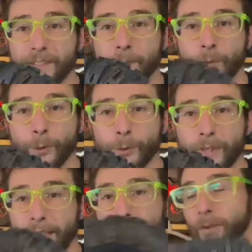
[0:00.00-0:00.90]
some Voodoo
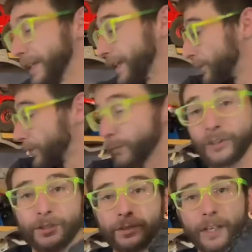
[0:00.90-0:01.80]
KLR M's,
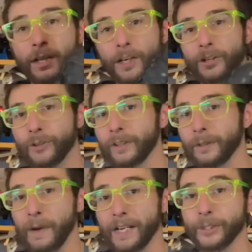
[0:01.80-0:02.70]
which is generally
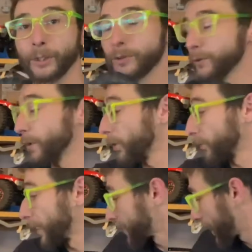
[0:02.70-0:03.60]
my go-to all-around